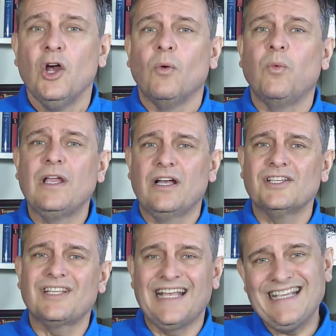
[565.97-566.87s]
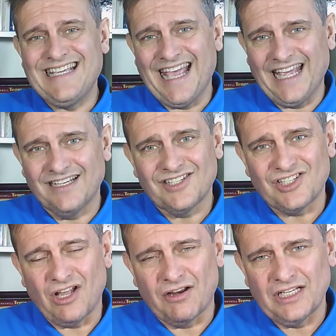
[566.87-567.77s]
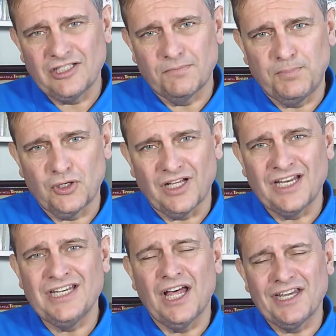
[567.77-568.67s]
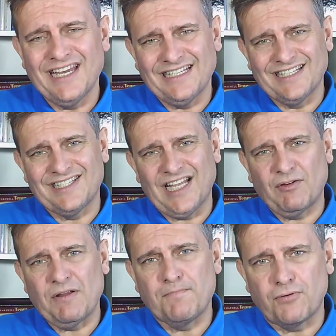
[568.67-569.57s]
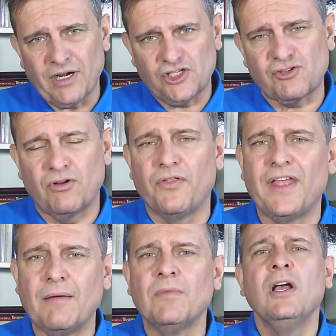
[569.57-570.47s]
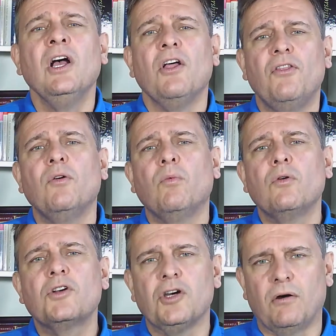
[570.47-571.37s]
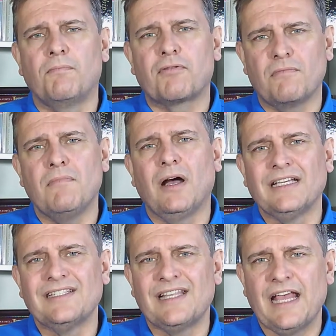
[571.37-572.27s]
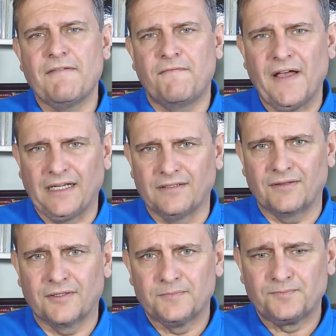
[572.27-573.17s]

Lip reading: we are again starting to put an unnecessary pressure on them that will compromise their faith.